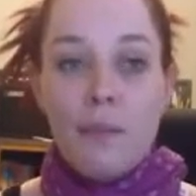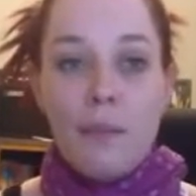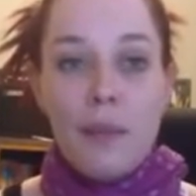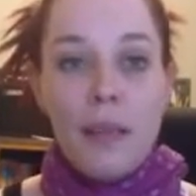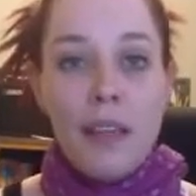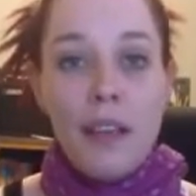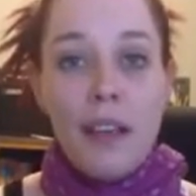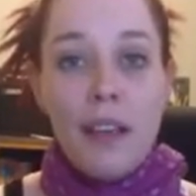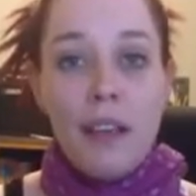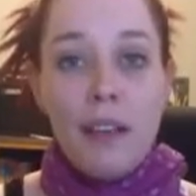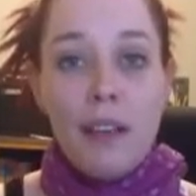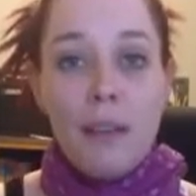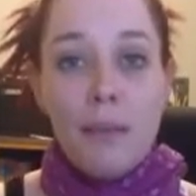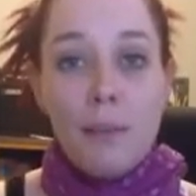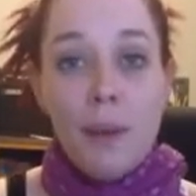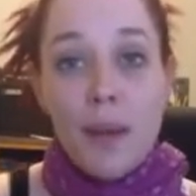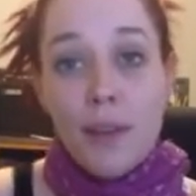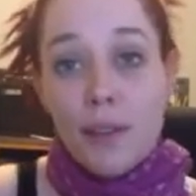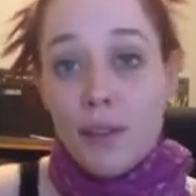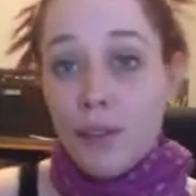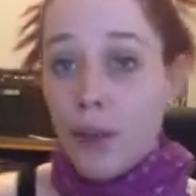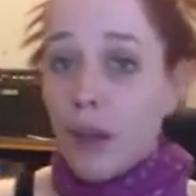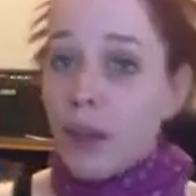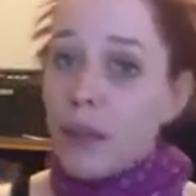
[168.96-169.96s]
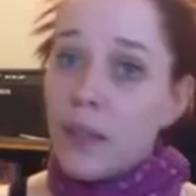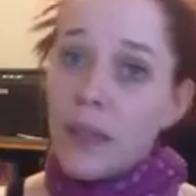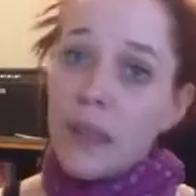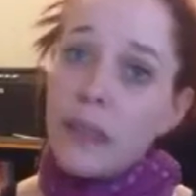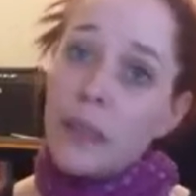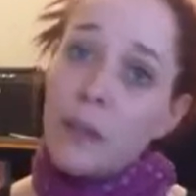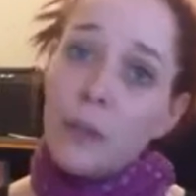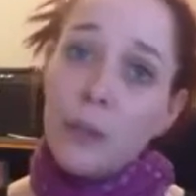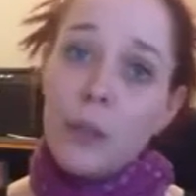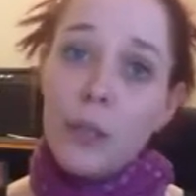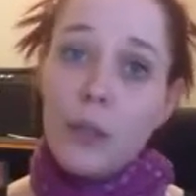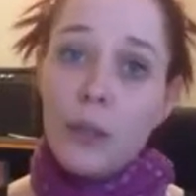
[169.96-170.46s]
being best friends with
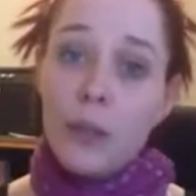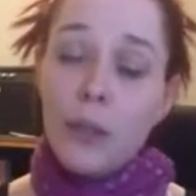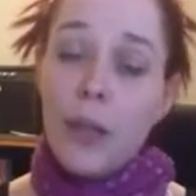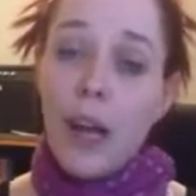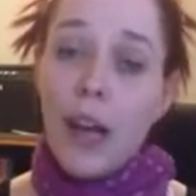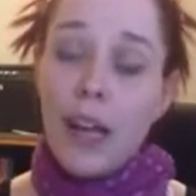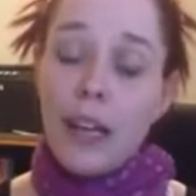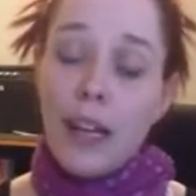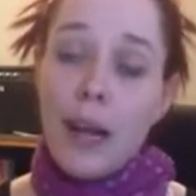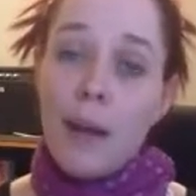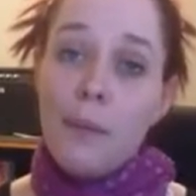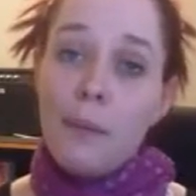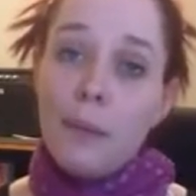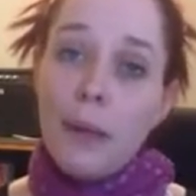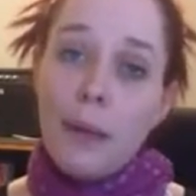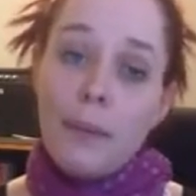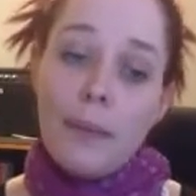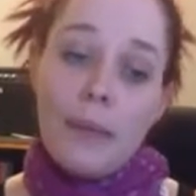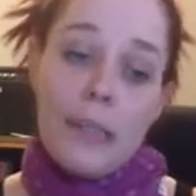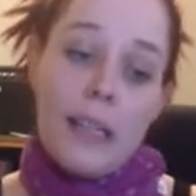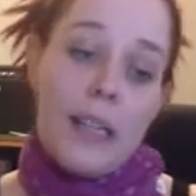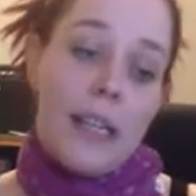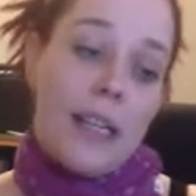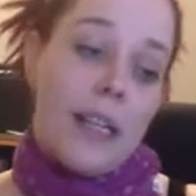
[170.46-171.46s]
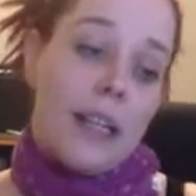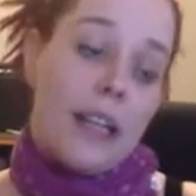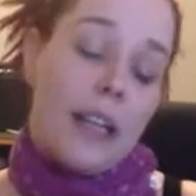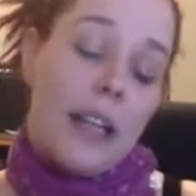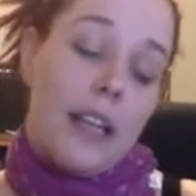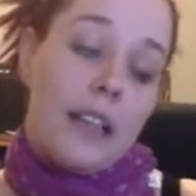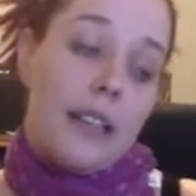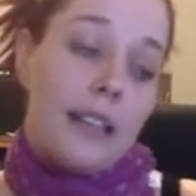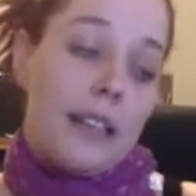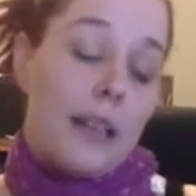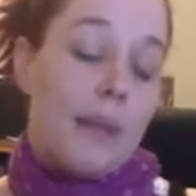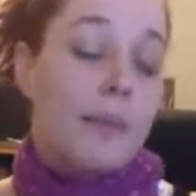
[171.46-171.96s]
someone who had epilepsy,
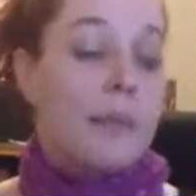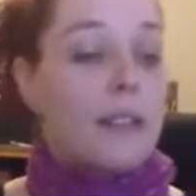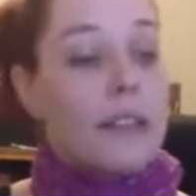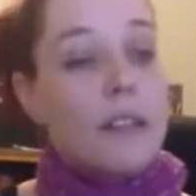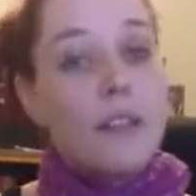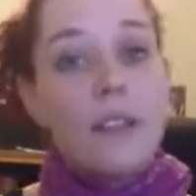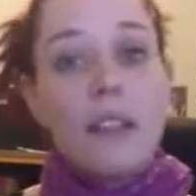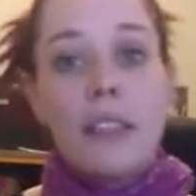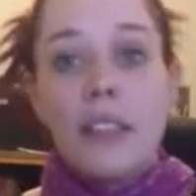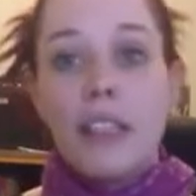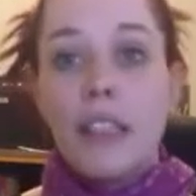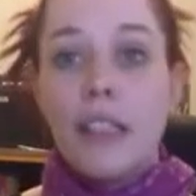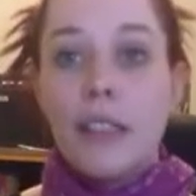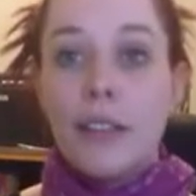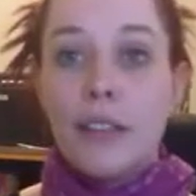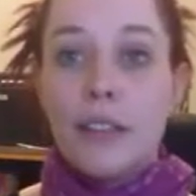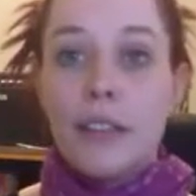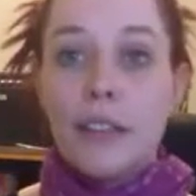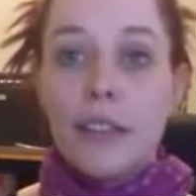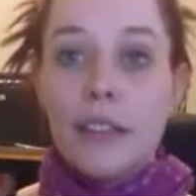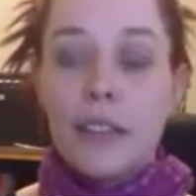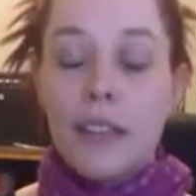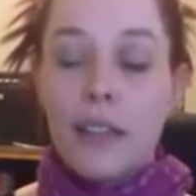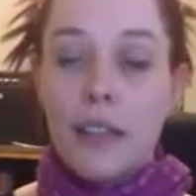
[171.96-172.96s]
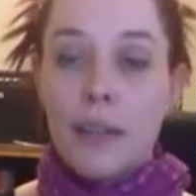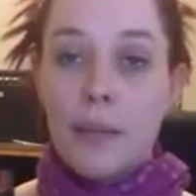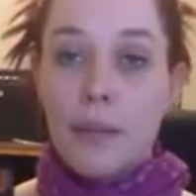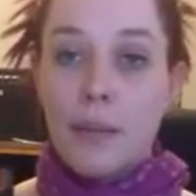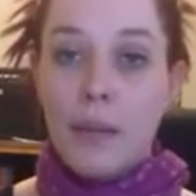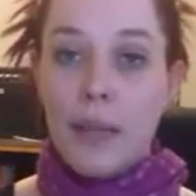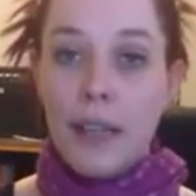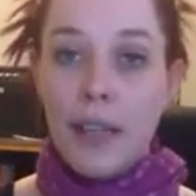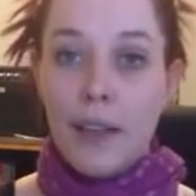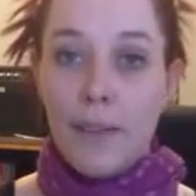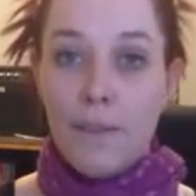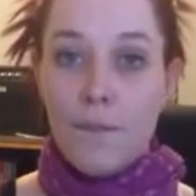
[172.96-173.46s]
and subsequent years
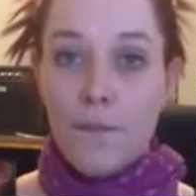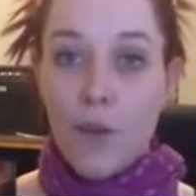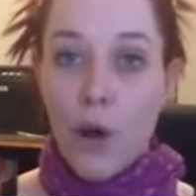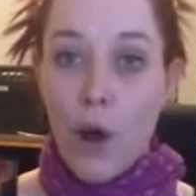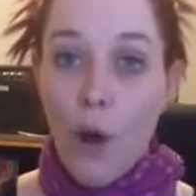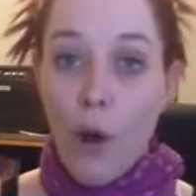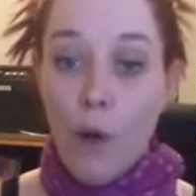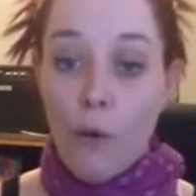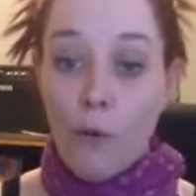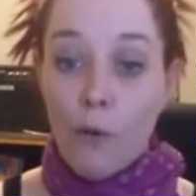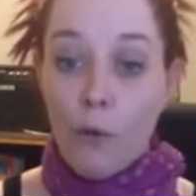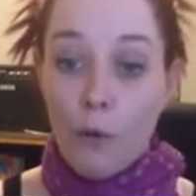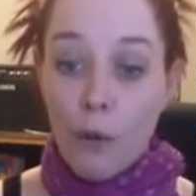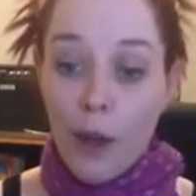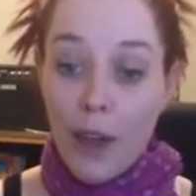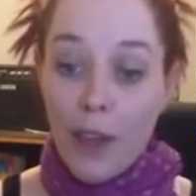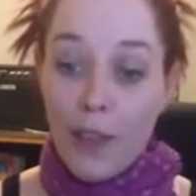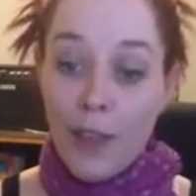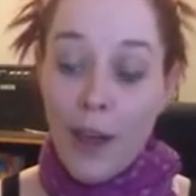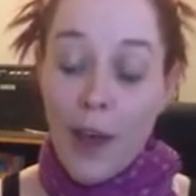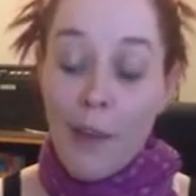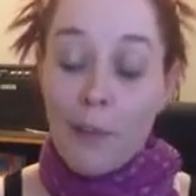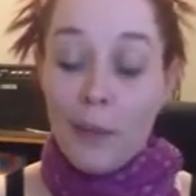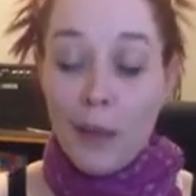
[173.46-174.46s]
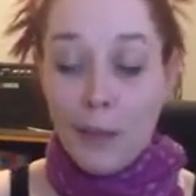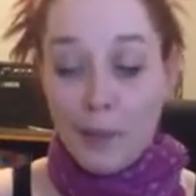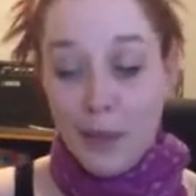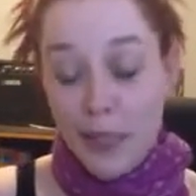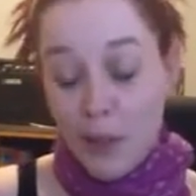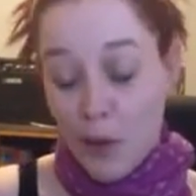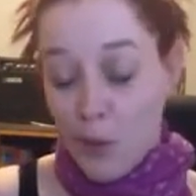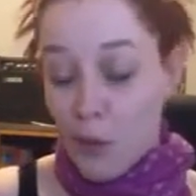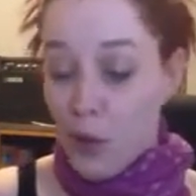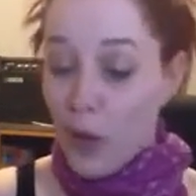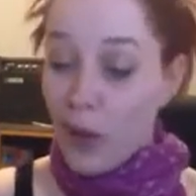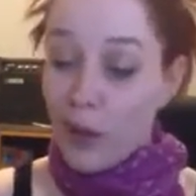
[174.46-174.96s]
being involved with
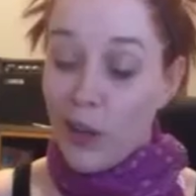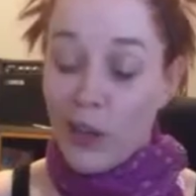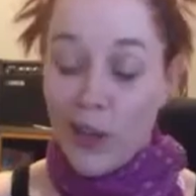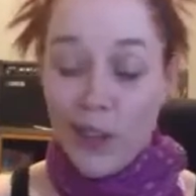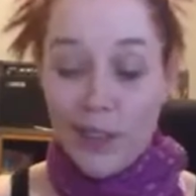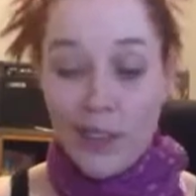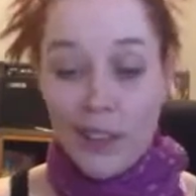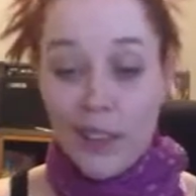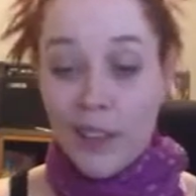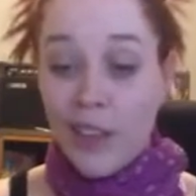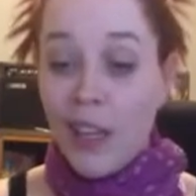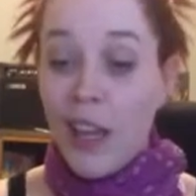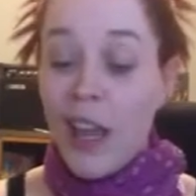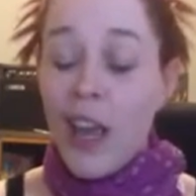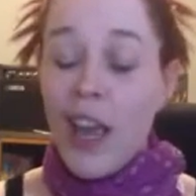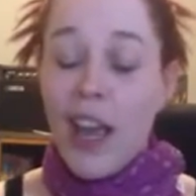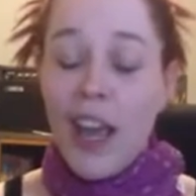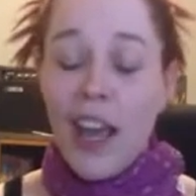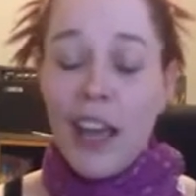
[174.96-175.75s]
epilepsy awareness and